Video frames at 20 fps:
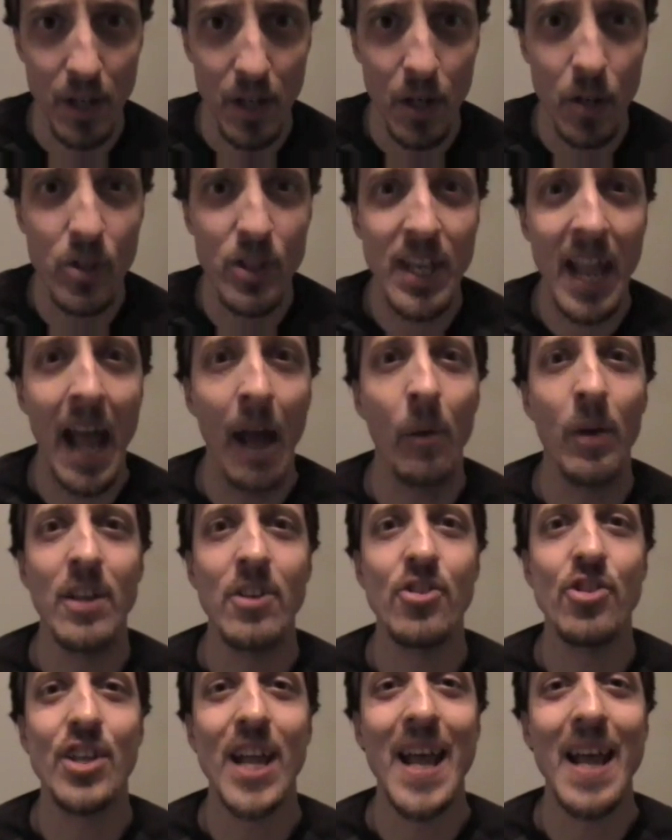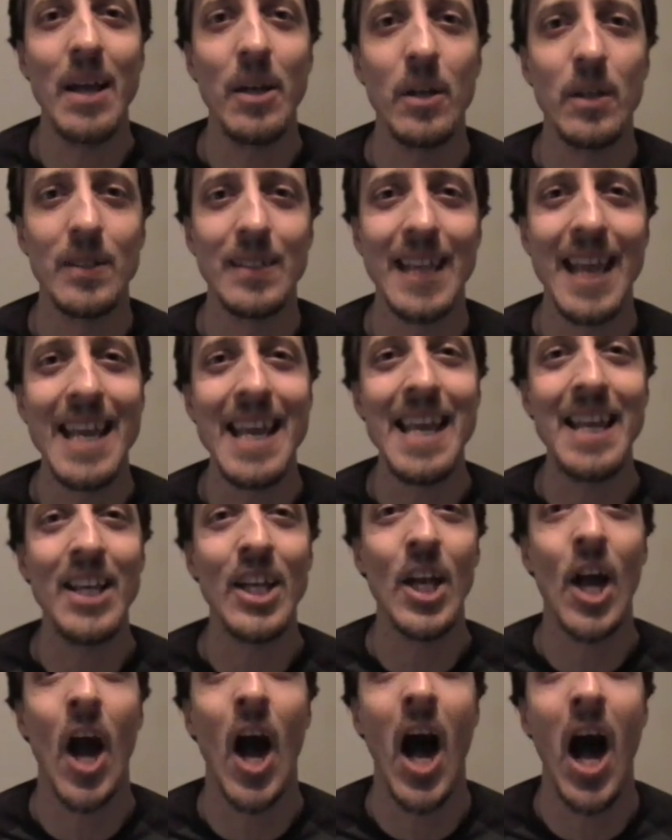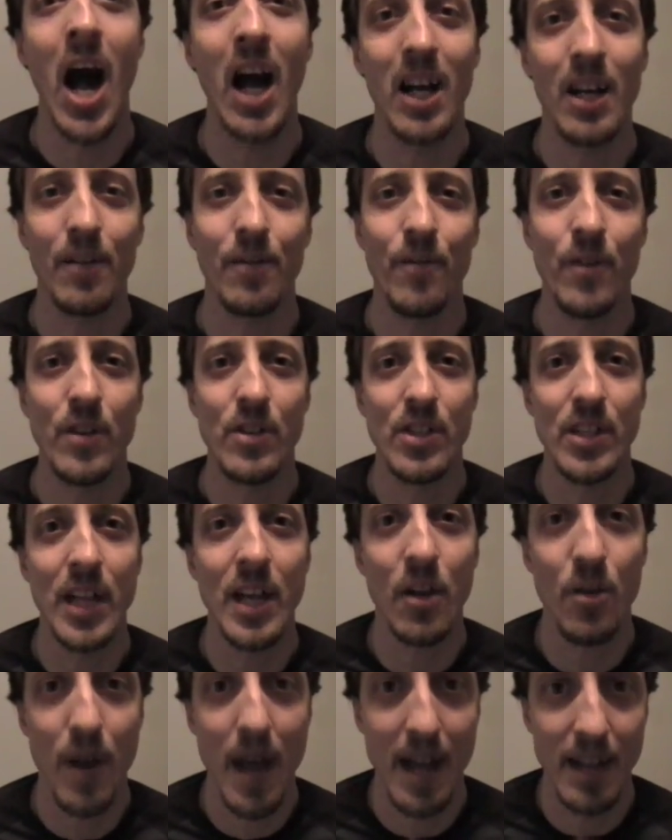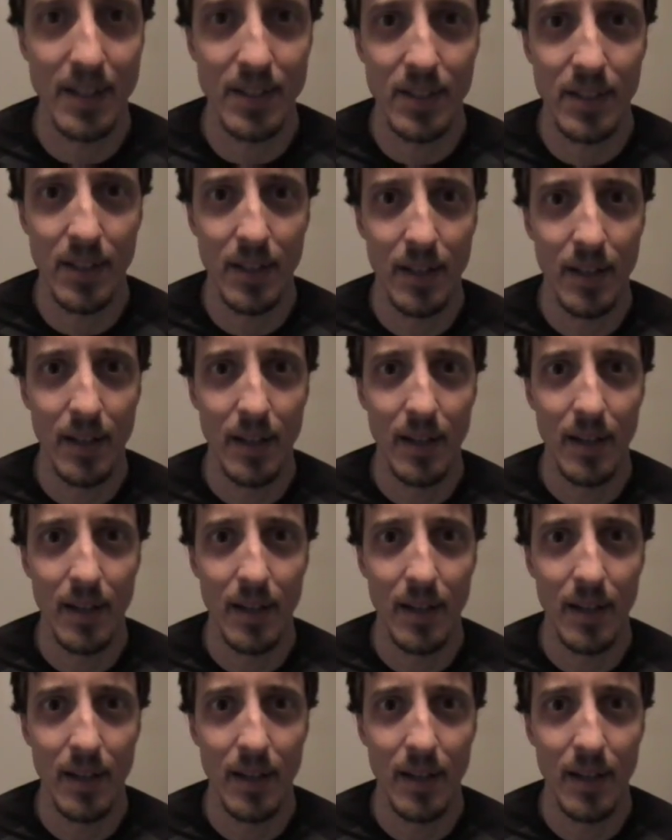who's now in jail taking cock for cigarettes.